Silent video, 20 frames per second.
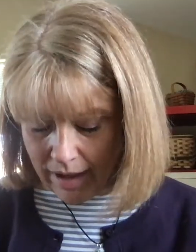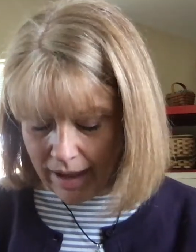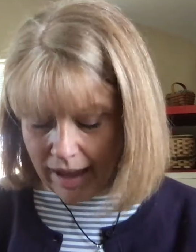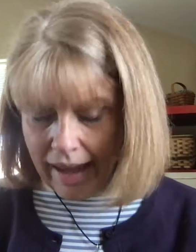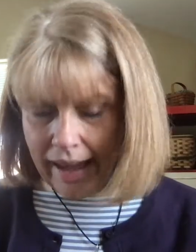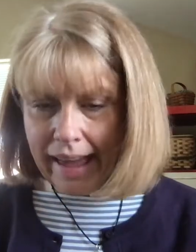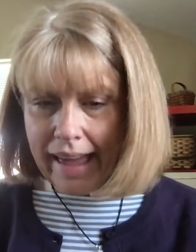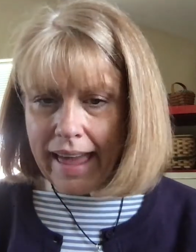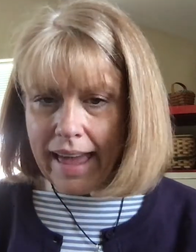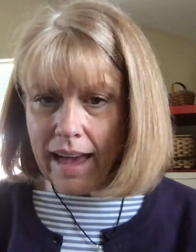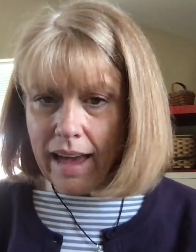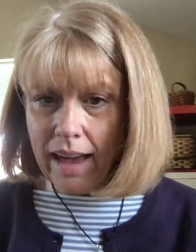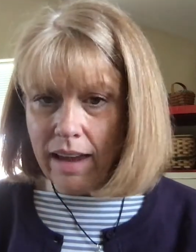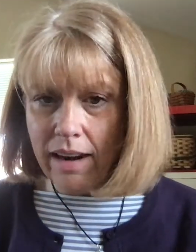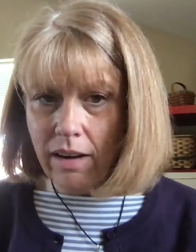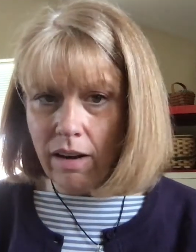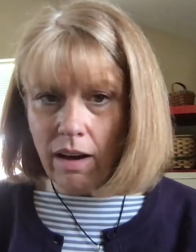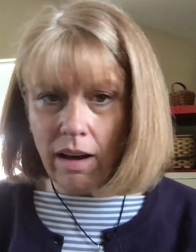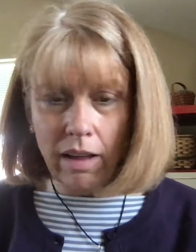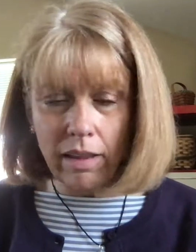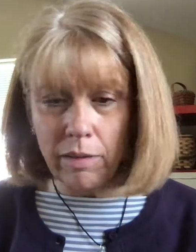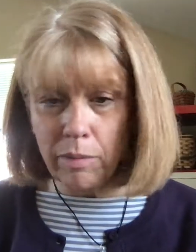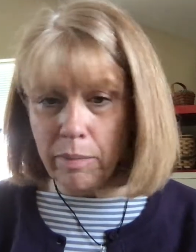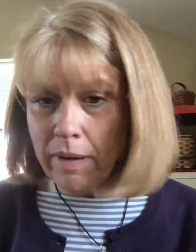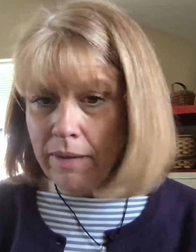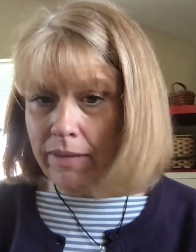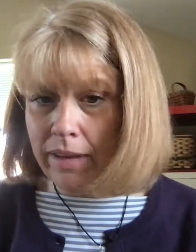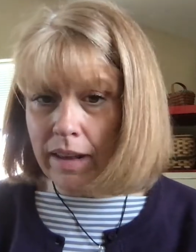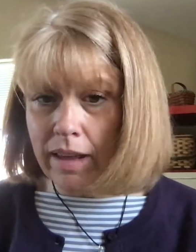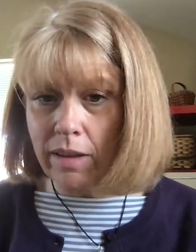I had all of
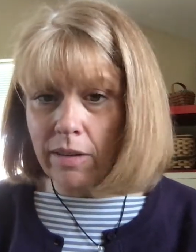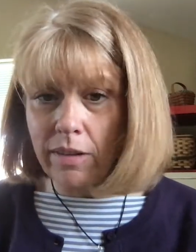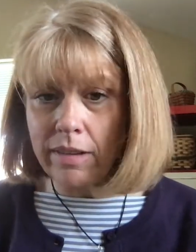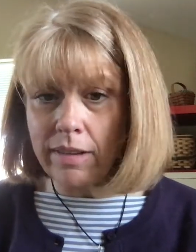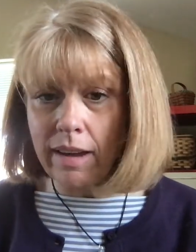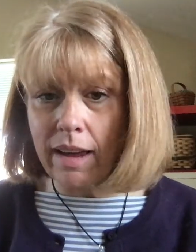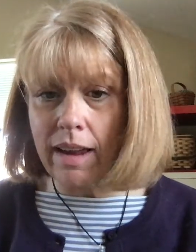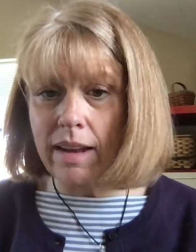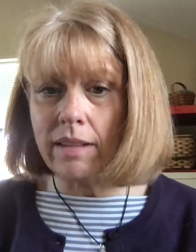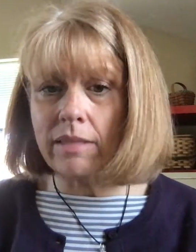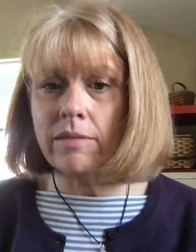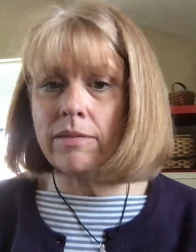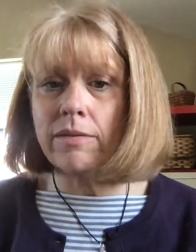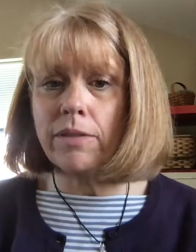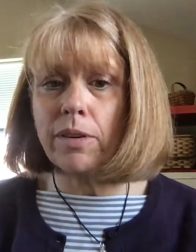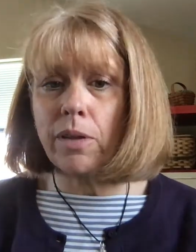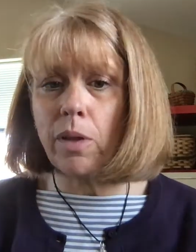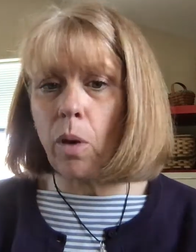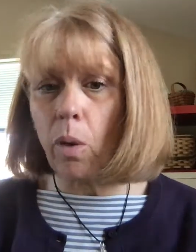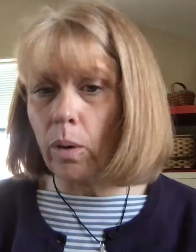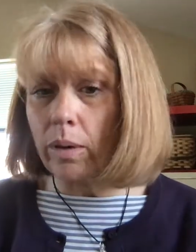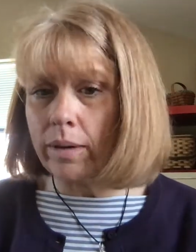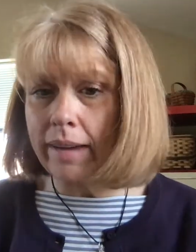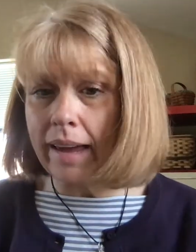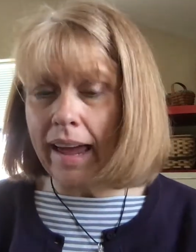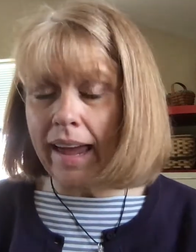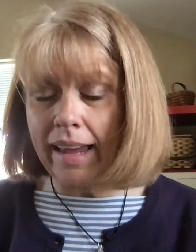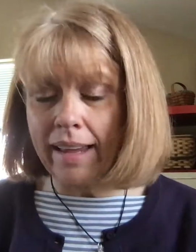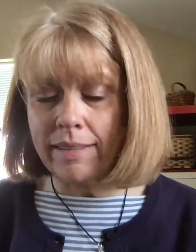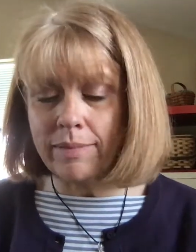my videos done for the whole
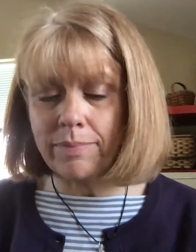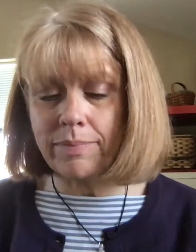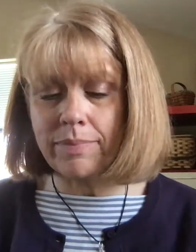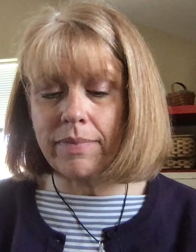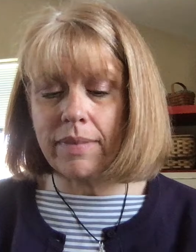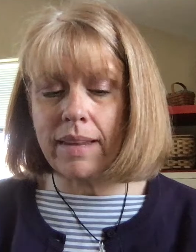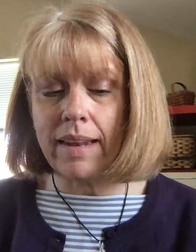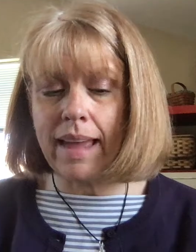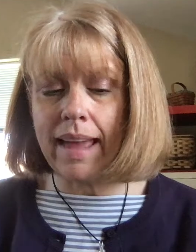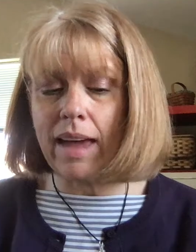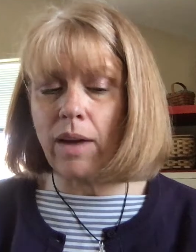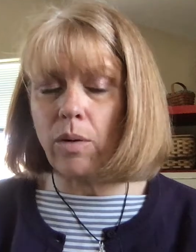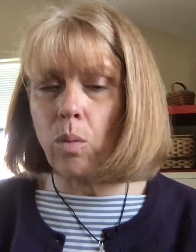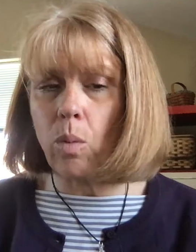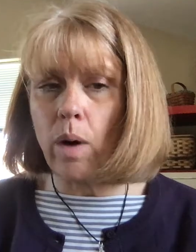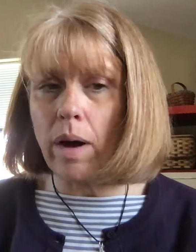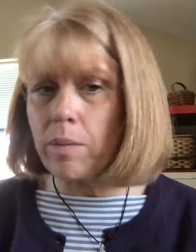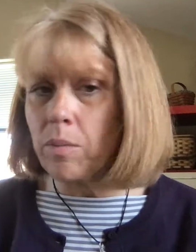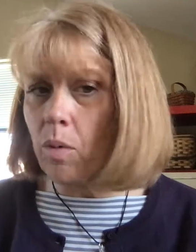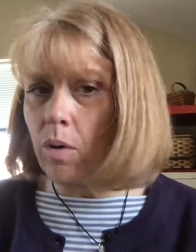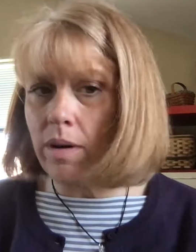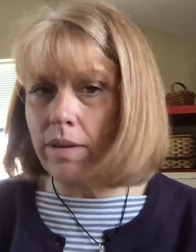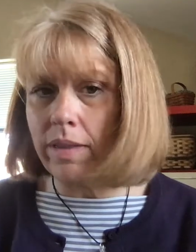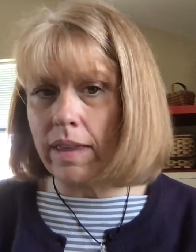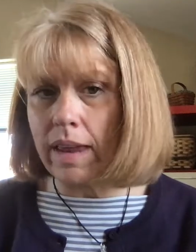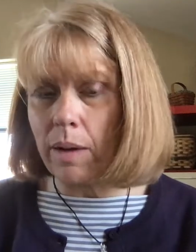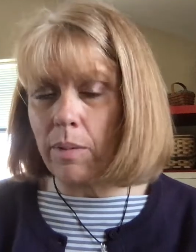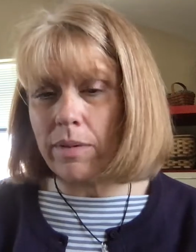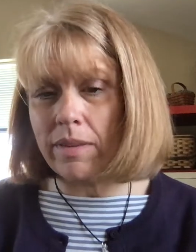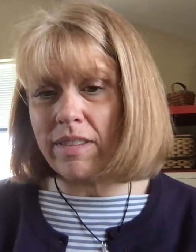day, and I had one more
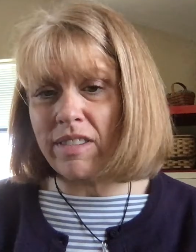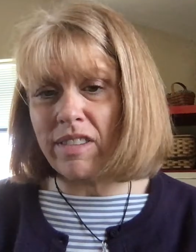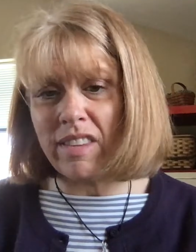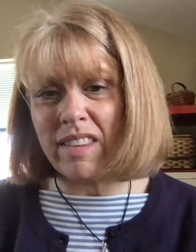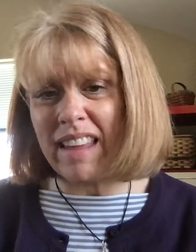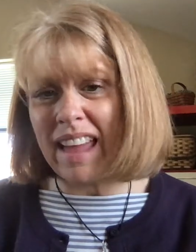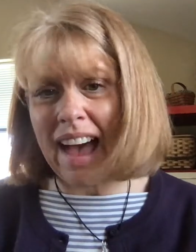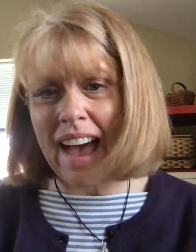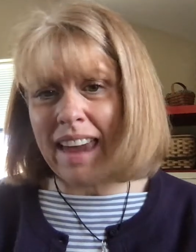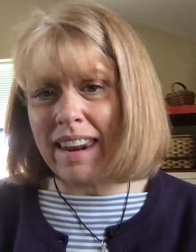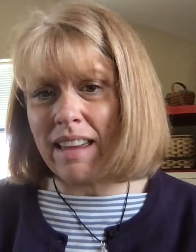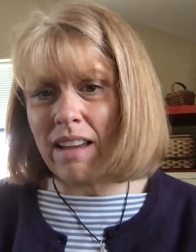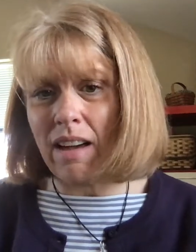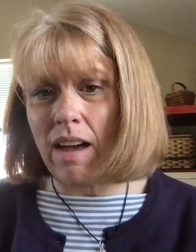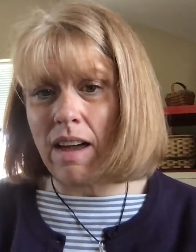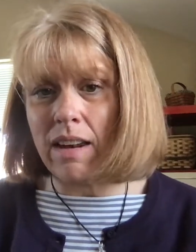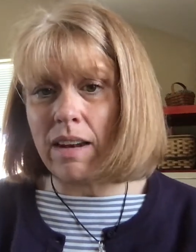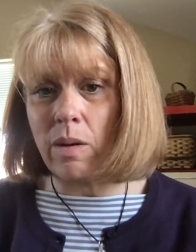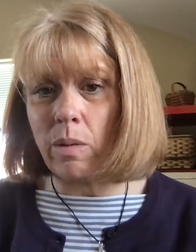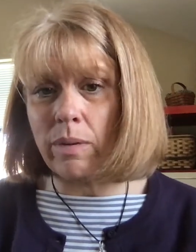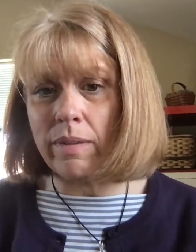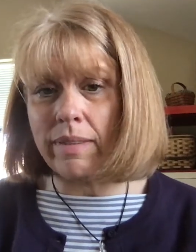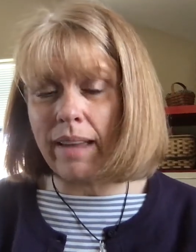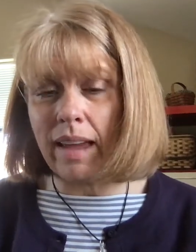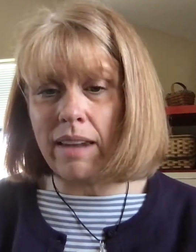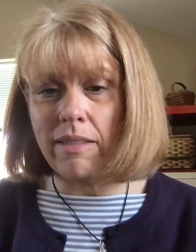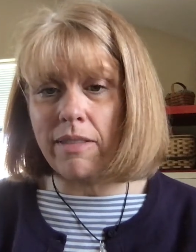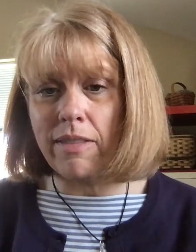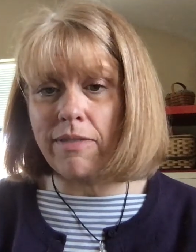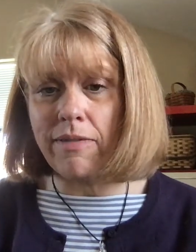that I was just adding on, and it was
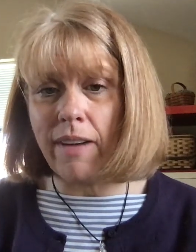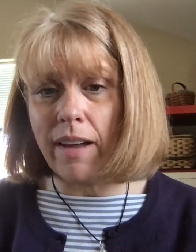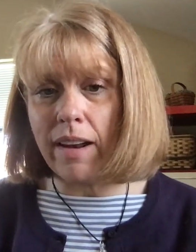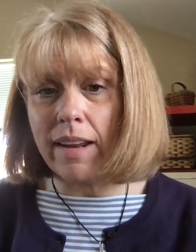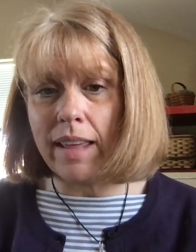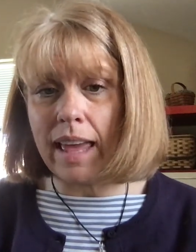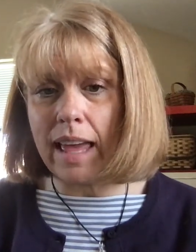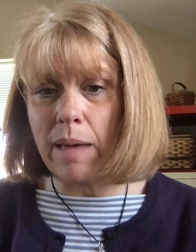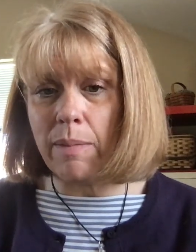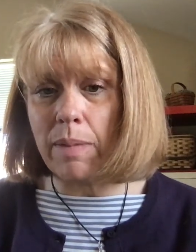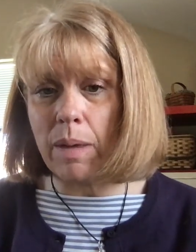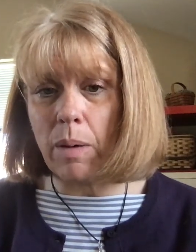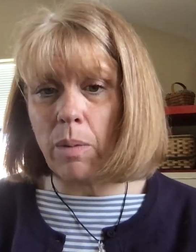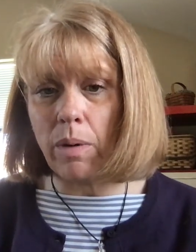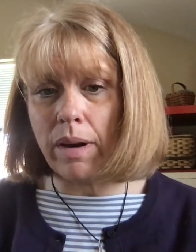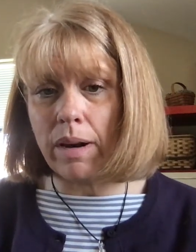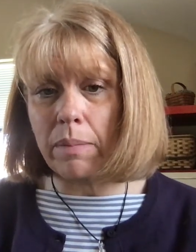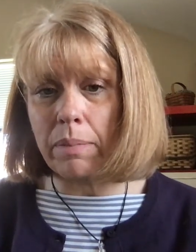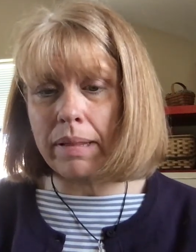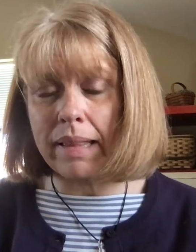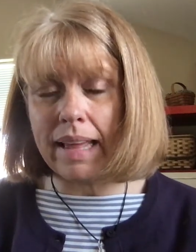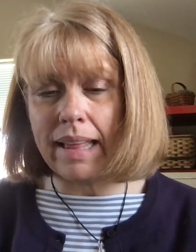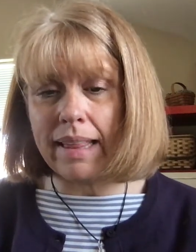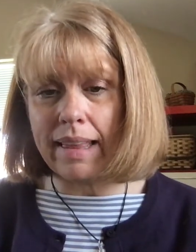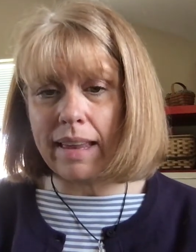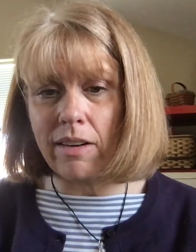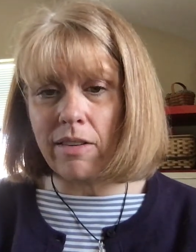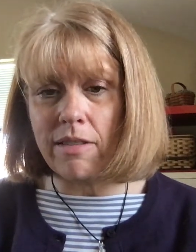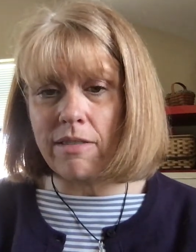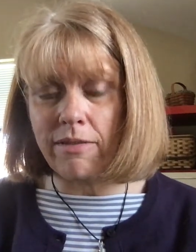kind of a fun game that we're going to play
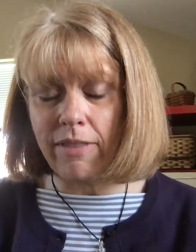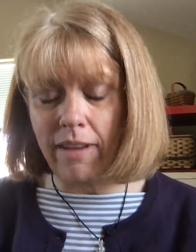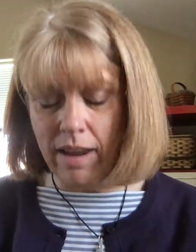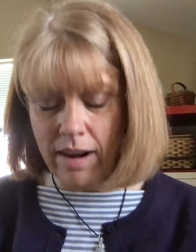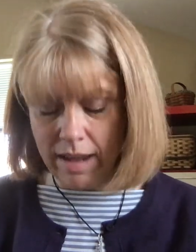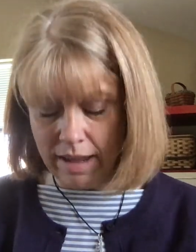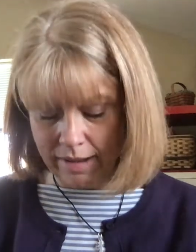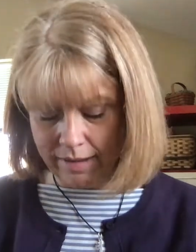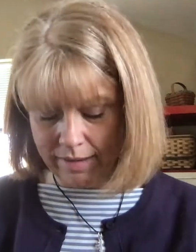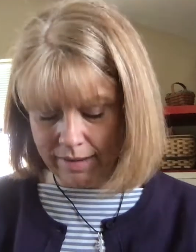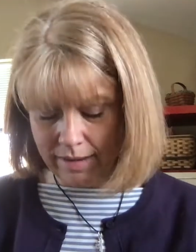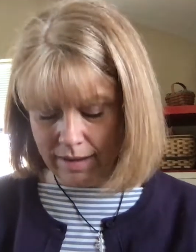later in phonics.